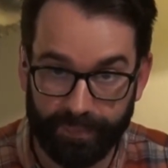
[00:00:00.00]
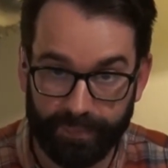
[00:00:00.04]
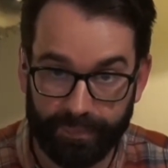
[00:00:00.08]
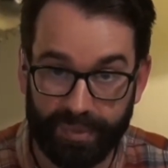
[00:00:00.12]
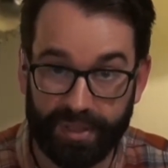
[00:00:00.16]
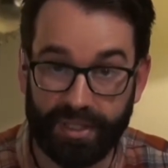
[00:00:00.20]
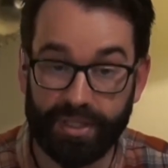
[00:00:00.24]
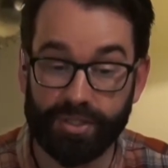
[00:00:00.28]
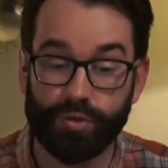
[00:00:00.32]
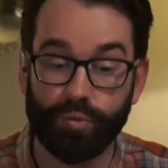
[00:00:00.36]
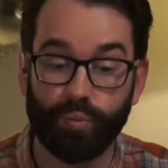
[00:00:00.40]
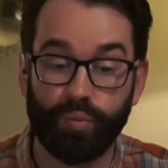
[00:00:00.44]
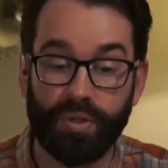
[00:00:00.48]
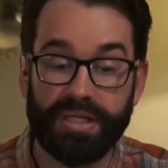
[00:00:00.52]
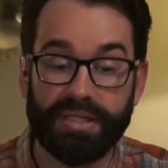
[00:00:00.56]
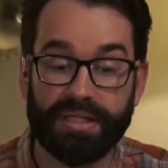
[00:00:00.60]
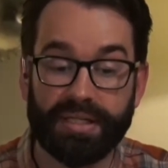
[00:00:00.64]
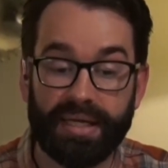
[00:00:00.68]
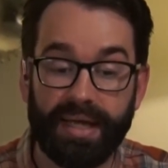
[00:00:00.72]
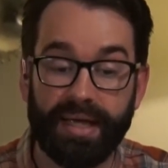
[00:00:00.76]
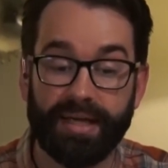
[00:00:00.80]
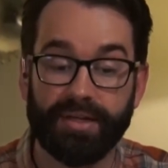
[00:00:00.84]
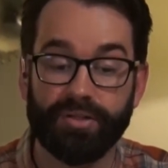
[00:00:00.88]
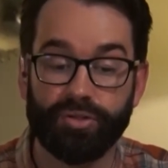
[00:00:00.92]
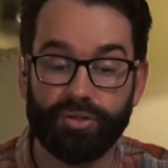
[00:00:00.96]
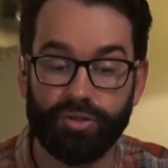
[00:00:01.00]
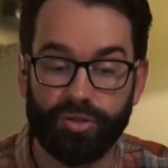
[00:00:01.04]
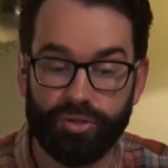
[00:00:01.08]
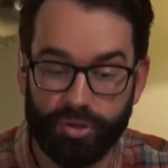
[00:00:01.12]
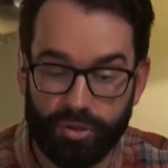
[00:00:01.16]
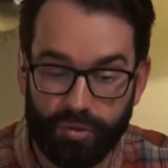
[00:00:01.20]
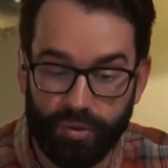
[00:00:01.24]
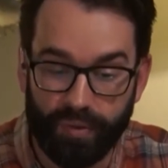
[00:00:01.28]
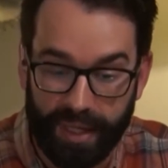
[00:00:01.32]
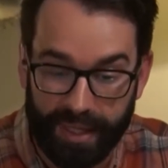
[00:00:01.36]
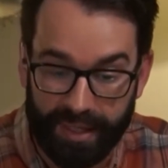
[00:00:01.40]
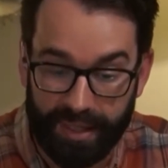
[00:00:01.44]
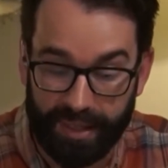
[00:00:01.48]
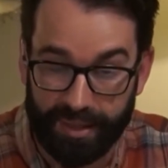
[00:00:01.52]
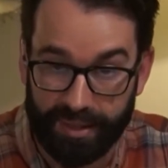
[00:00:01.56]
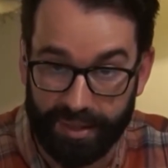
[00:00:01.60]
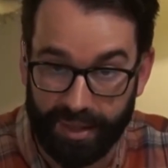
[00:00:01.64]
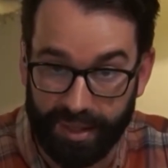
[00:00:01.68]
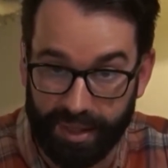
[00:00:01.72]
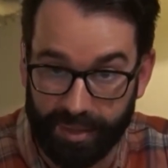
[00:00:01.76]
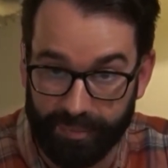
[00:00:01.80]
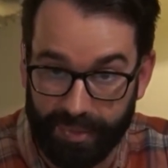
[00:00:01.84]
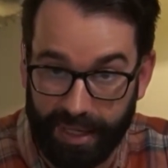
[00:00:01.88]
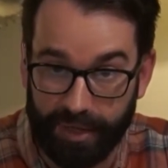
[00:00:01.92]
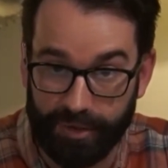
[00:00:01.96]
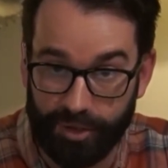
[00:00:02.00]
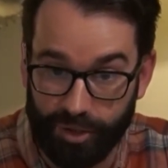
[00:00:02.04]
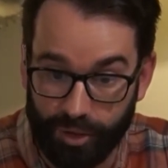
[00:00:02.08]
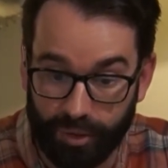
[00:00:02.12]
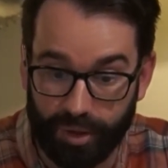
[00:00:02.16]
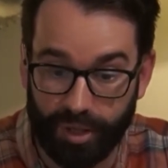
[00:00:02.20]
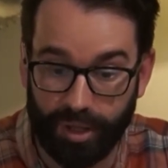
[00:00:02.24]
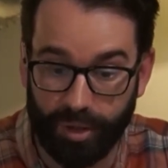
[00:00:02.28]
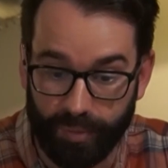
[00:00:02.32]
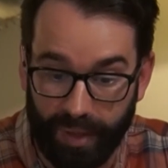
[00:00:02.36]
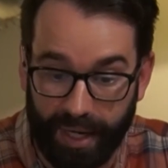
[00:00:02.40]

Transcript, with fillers: because we can't do anything about your